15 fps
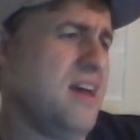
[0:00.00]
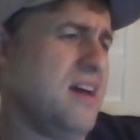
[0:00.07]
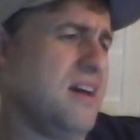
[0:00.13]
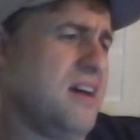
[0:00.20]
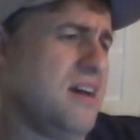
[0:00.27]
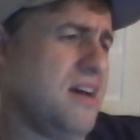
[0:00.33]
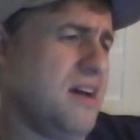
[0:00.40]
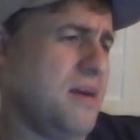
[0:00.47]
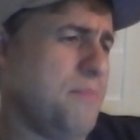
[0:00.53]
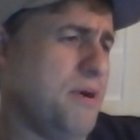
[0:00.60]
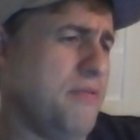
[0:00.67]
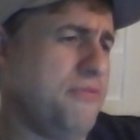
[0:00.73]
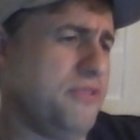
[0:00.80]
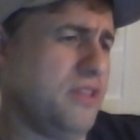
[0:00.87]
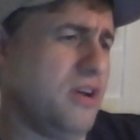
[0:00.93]

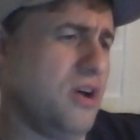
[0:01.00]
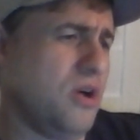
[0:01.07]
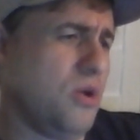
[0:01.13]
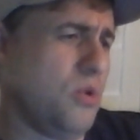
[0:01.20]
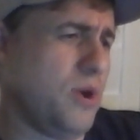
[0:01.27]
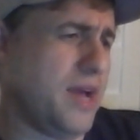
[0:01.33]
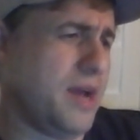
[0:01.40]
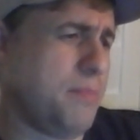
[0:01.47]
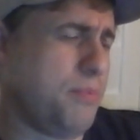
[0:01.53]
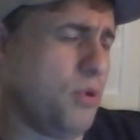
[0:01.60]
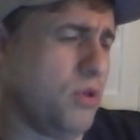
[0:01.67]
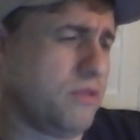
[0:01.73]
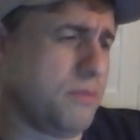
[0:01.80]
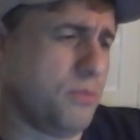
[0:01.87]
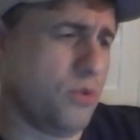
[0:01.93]
Buffalo at
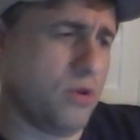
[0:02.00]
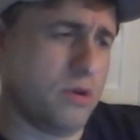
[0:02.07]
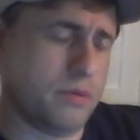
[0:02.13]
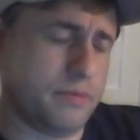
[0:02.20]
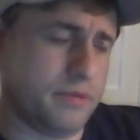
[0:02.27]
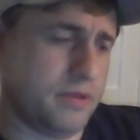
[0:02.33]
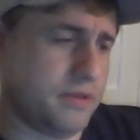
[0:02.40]
Baltimore.